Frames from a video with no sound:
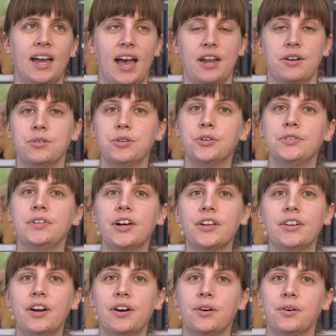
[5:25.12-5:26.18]
I don't know if y'all
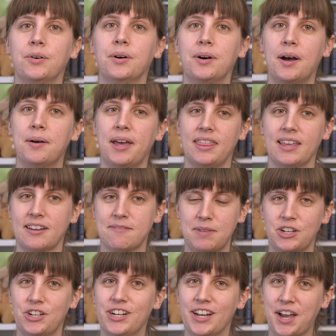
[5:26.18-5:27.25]
know, I think I've
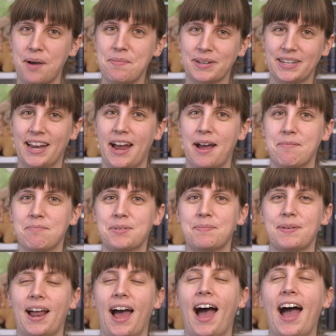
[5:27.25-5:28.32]
mentioned a couple times,
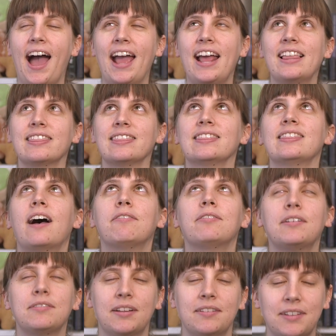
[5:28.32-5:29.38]
but I love,
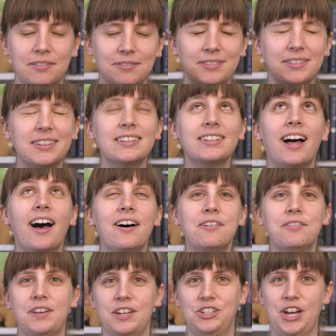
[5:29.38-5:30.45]
love, love, love,
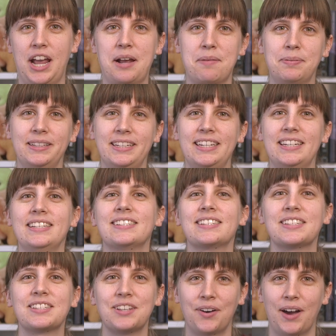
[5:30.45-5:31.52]
love Check Please.
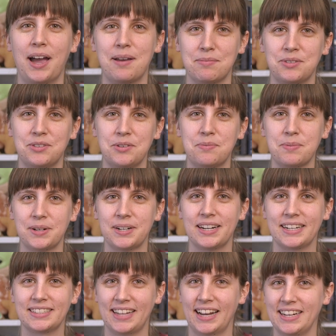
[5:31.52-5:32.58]
So I'm super
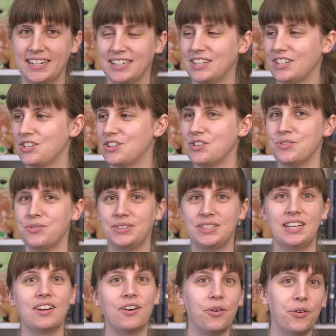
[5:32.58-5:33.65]
excited to see
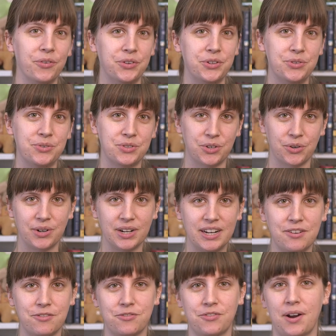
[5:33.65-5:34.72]
a whole new story
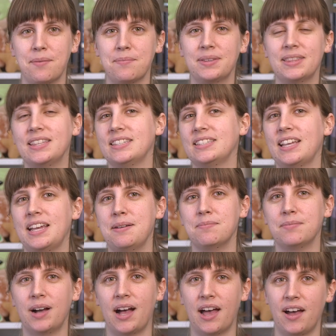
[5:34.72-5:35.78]
from the same
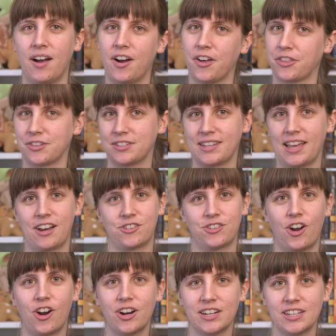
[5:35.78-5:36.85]
author slash
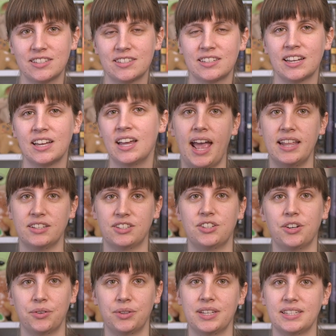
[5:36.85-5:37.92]
artist. And
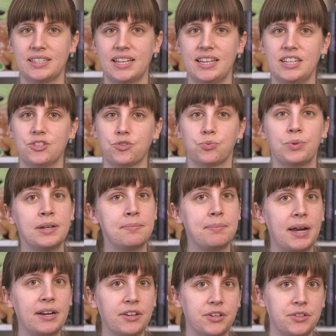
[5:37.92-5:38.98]
so this is written
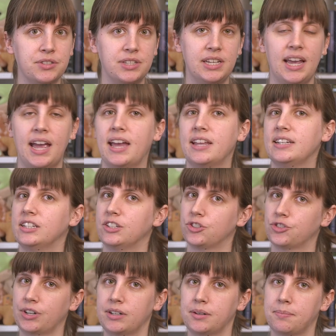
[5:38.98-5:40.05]
by Ngozi and
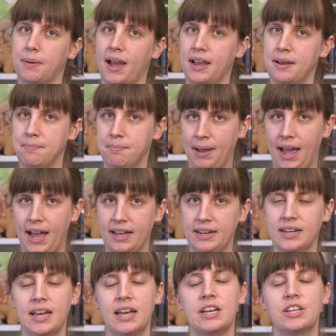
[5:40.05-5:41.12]
illustrated by Mad.
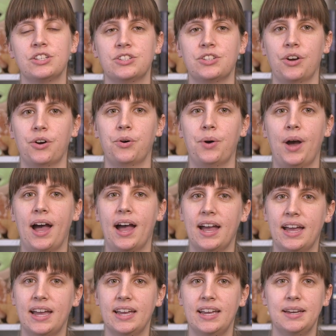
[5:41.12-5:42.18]
So I
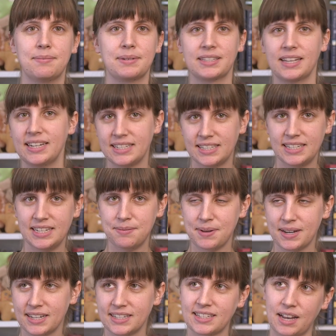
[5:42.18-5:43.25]
am excited to see
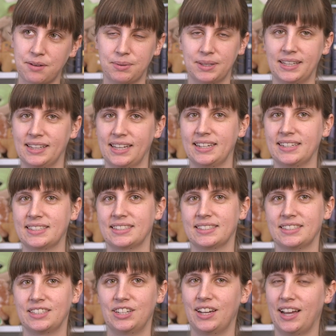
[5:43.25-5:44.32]
because I really liked,
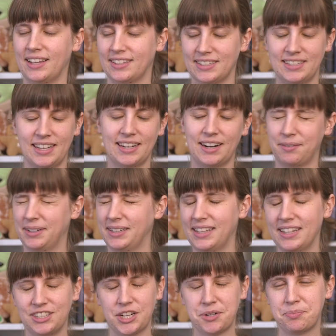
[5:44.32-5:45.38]
as I said, I really
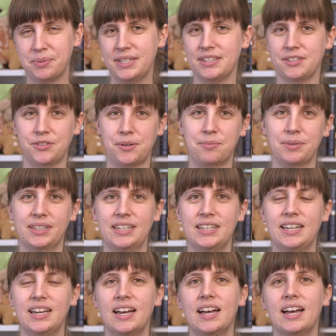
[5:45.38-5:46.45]
like Check Please. So I'm really